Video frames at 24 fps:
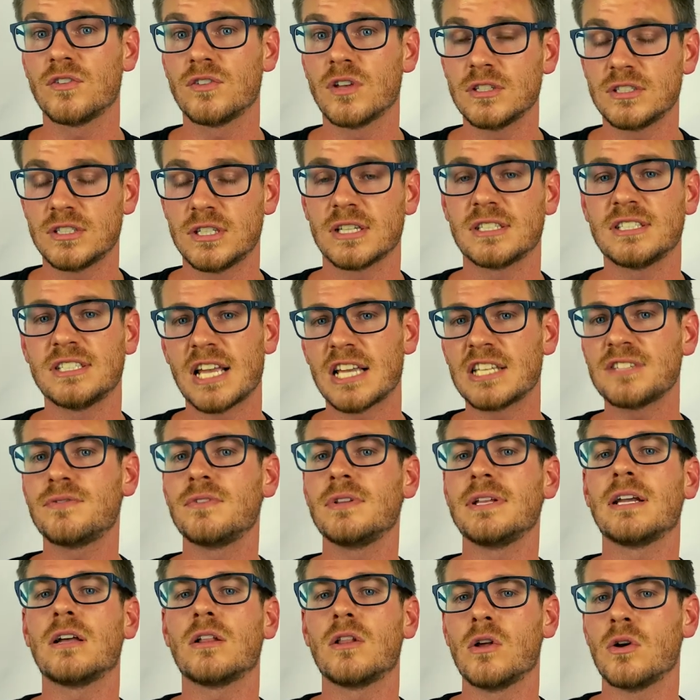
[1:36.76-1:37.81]

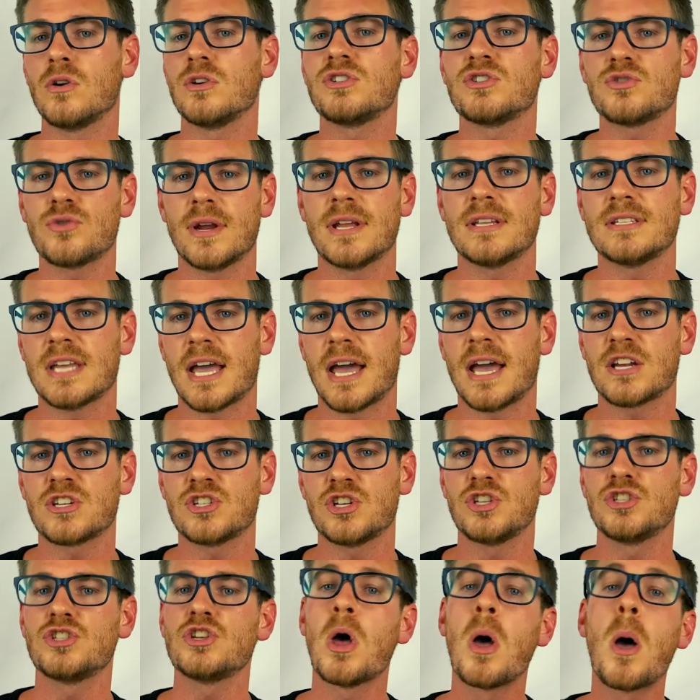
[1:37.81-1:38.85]
successfully closed
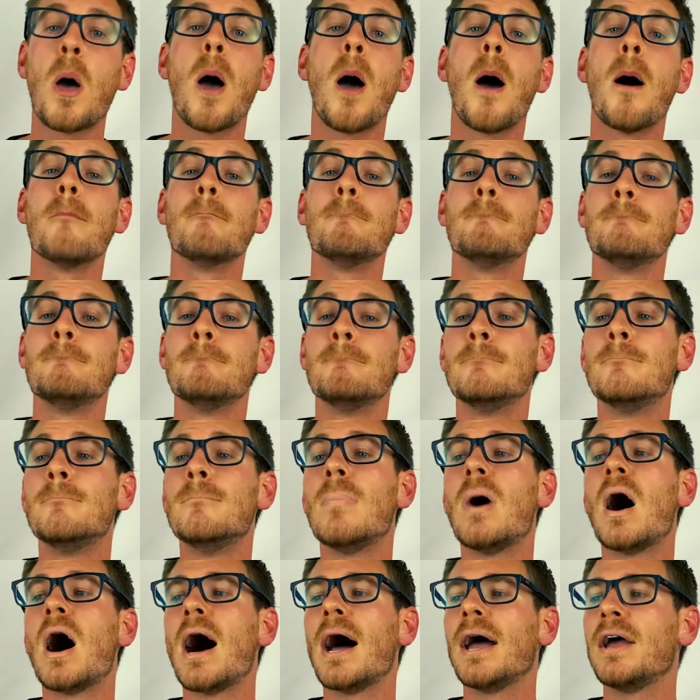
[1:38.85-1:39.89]
transactions
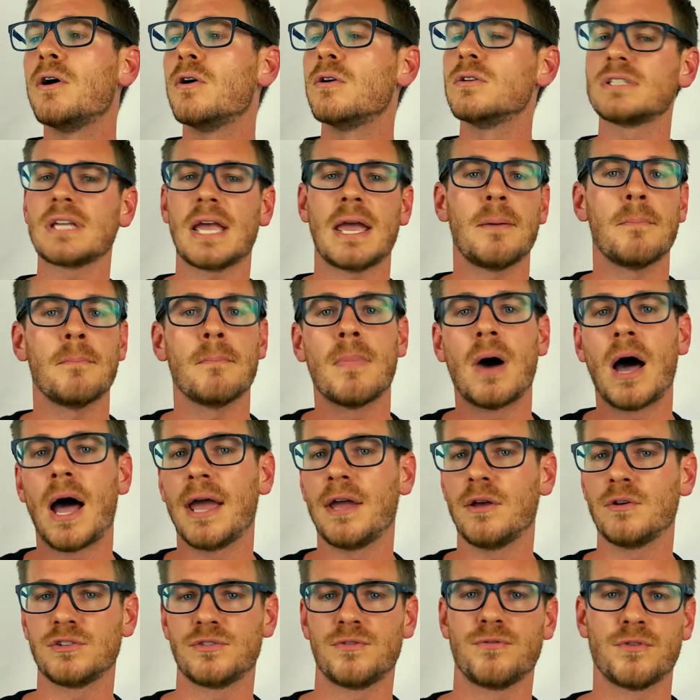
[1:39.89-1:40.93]
miles and
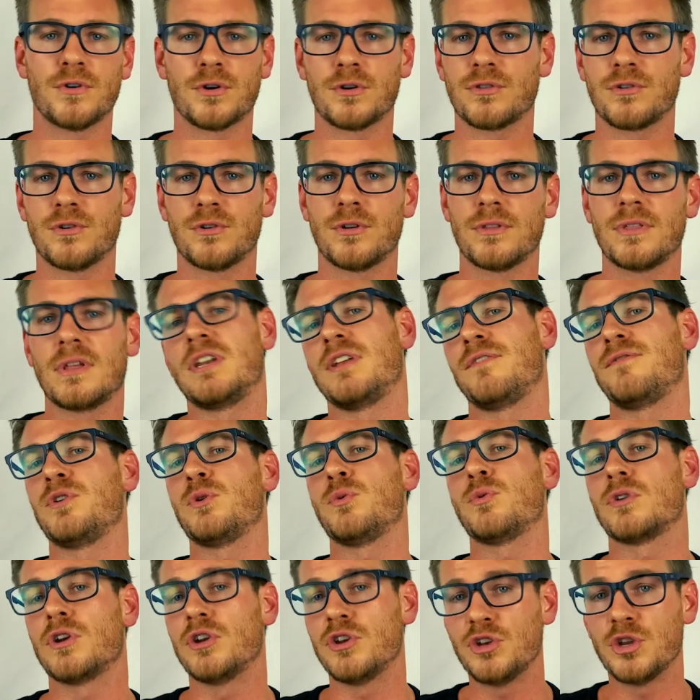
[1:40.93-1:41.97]
miles further than if
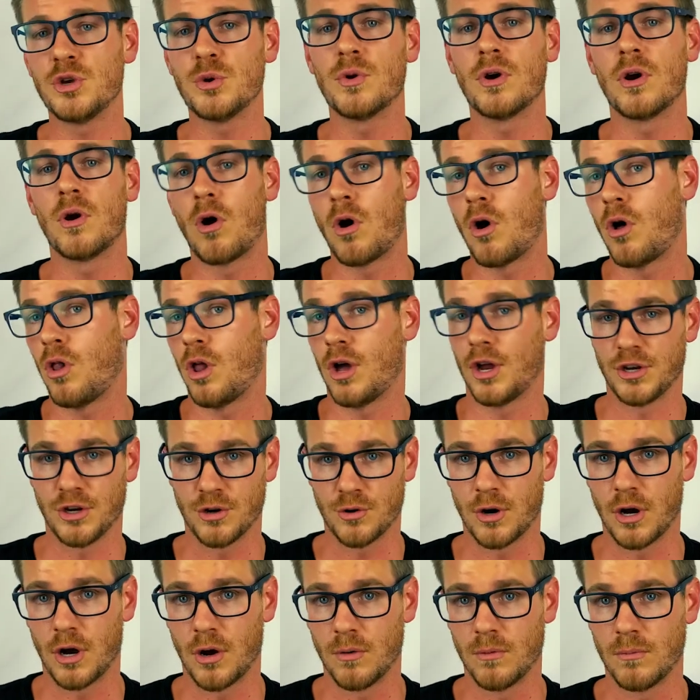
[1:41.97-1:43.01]
you were to do it all on
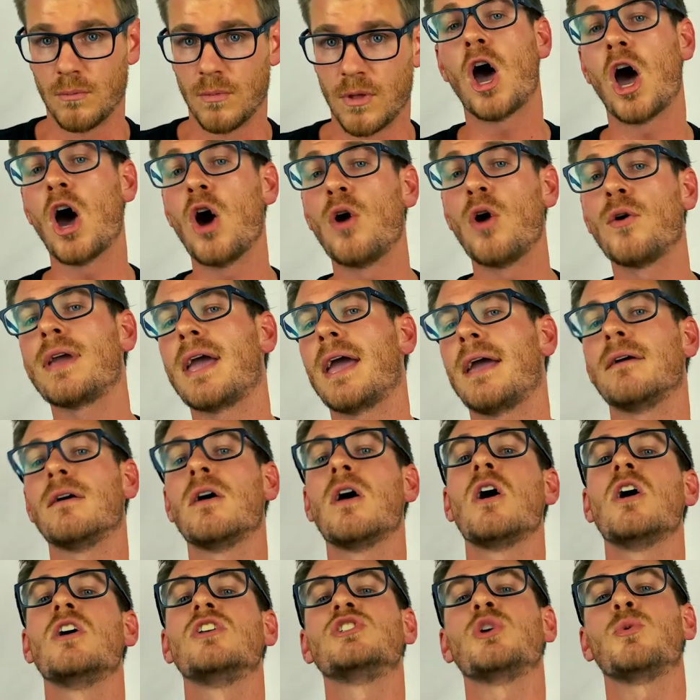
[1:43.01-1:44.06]
your own. Okay,
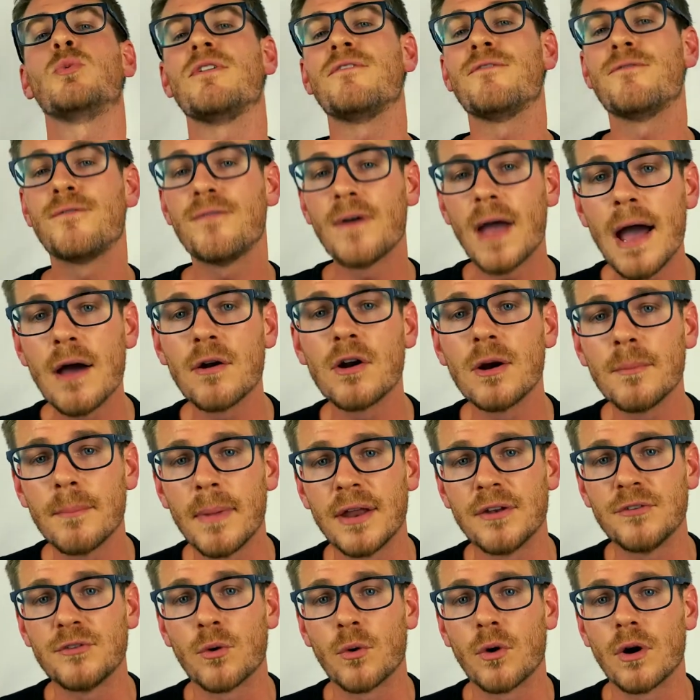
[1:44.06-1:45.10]
so we found our
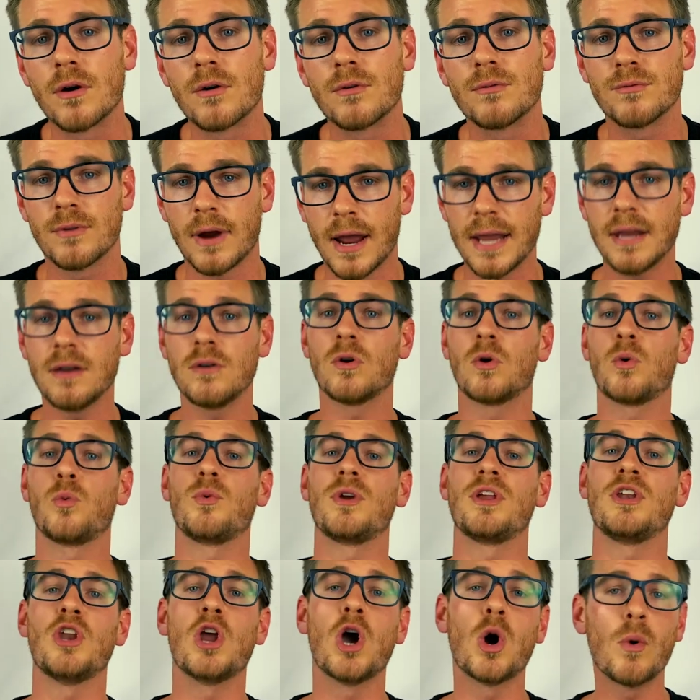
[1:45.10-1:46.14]
mentor, right?
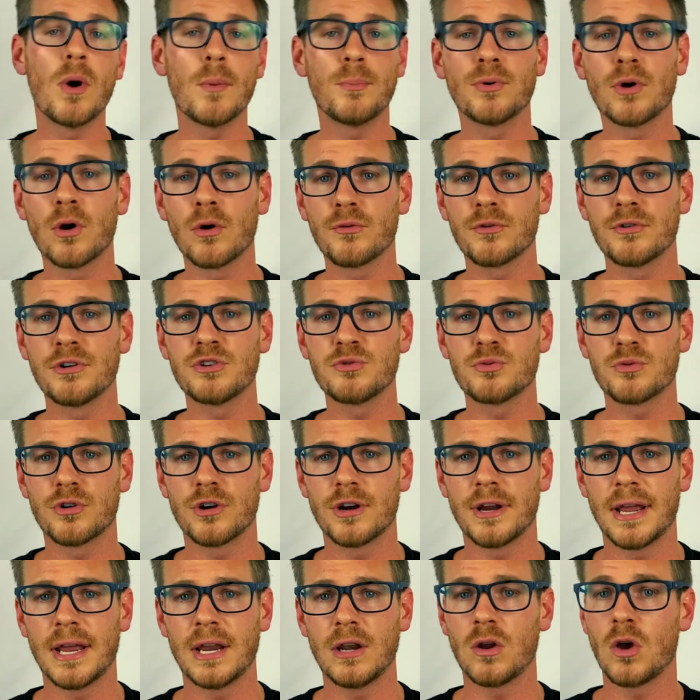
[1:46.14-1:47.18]
We know what brokerage
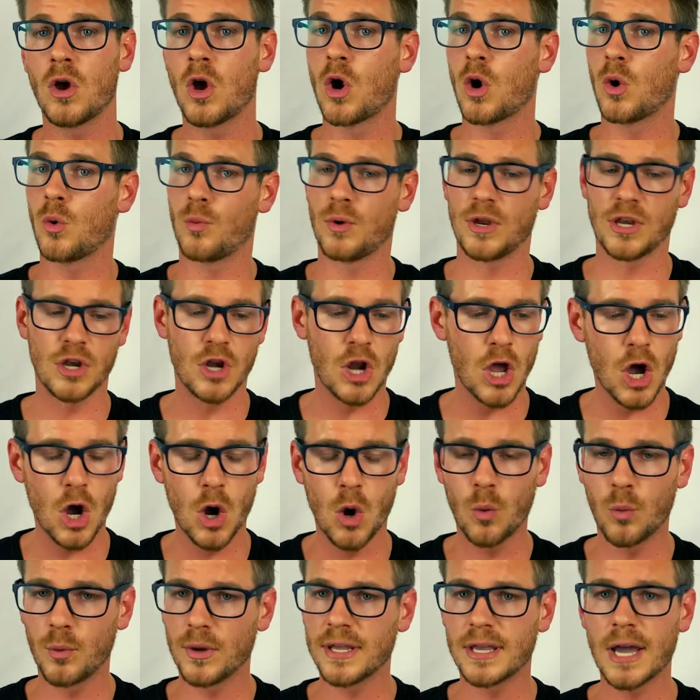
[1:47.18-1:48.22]
we're in. We
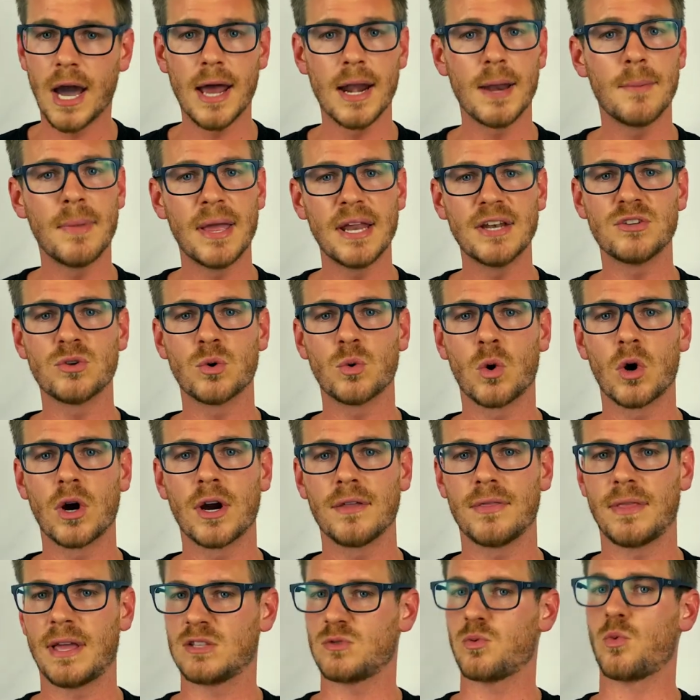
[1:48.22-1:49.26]
know we got a
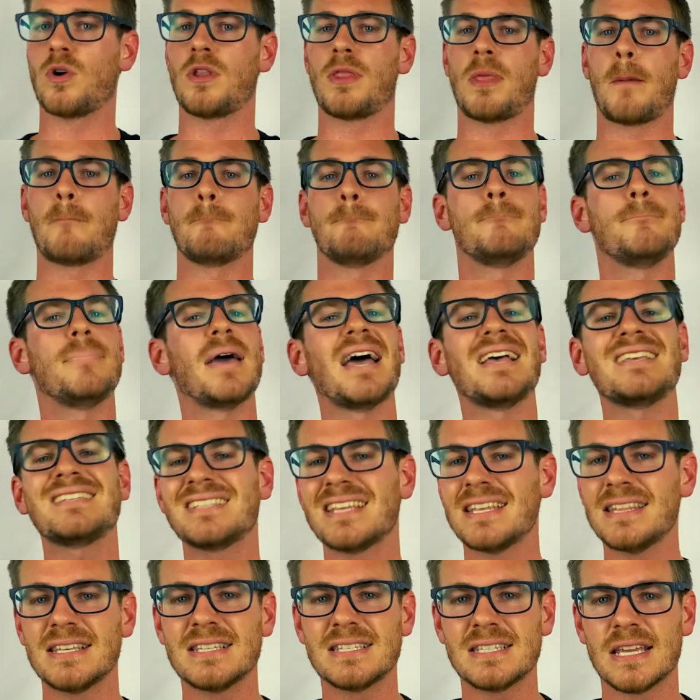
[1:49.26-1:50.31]
mentor that's one of the best
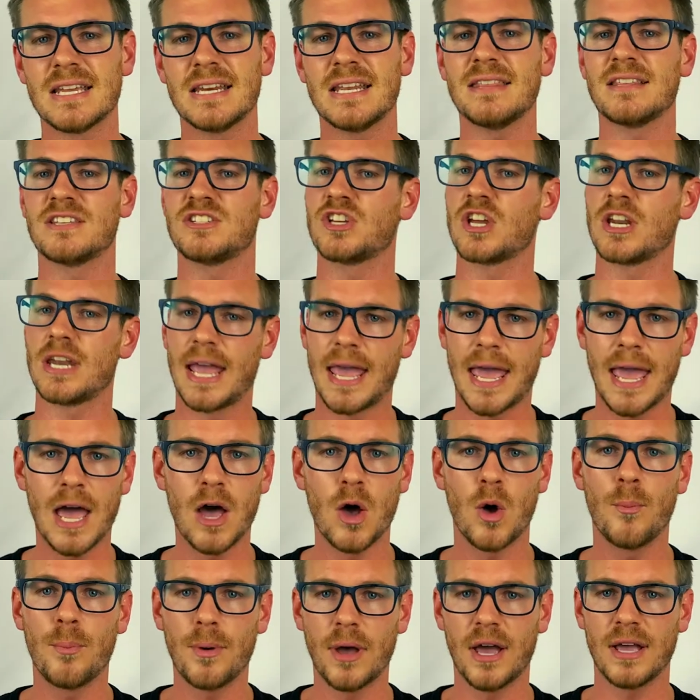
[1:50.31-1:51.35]
in the city that's gonna
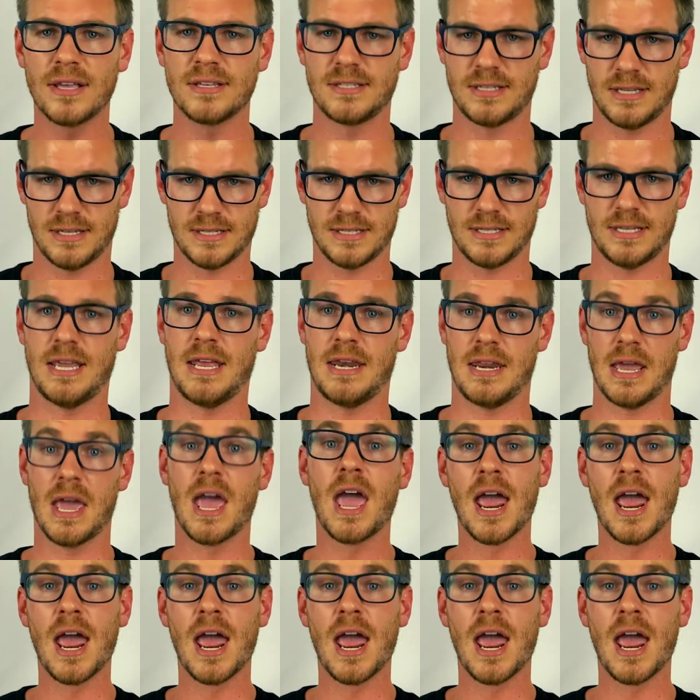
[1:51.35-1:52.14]
help us succeed.